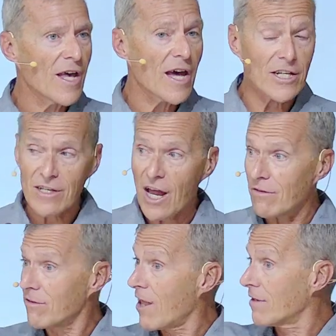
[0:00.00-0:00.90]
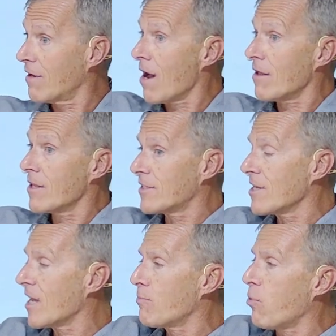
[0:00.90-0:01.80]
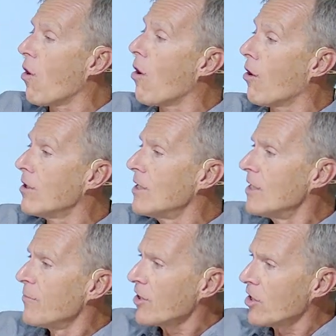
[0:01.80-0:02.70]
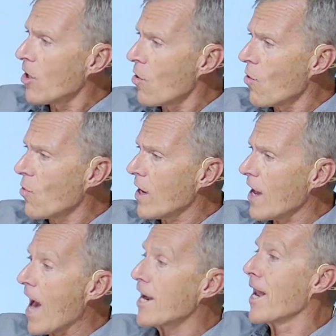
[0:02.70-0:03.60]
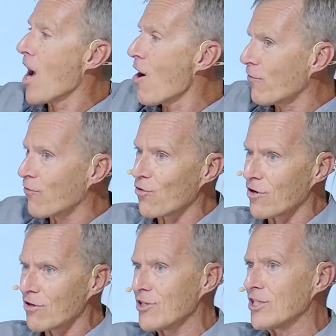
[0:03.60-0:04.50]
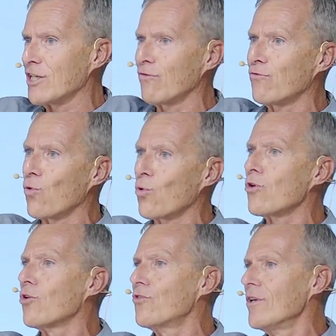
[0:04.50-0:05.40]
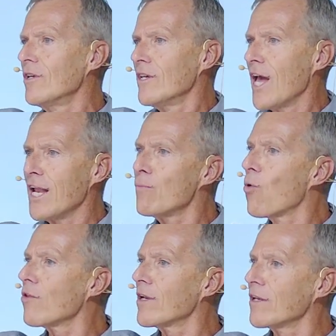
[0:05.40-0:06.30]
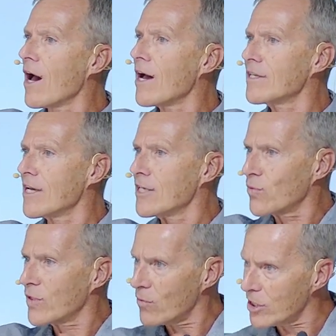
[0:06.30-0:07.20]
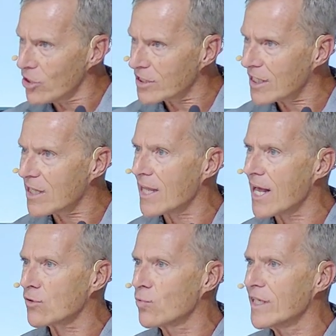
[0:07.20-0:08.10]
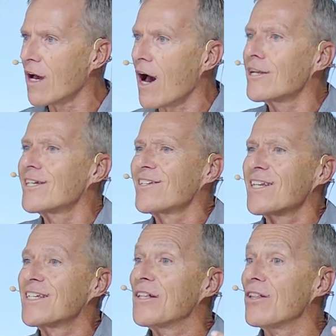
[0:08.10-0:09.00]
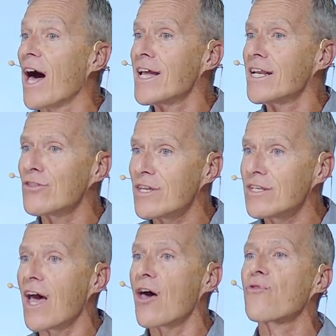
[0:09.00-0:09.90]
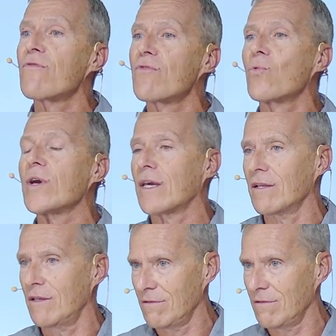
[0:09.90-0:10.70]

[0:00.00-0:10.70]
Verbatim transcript: And it's not that God, it's not that Paul, you know, had it out for the sinful world any more than God does. We, we looked at that last week. God does not delight in the death of the wicked.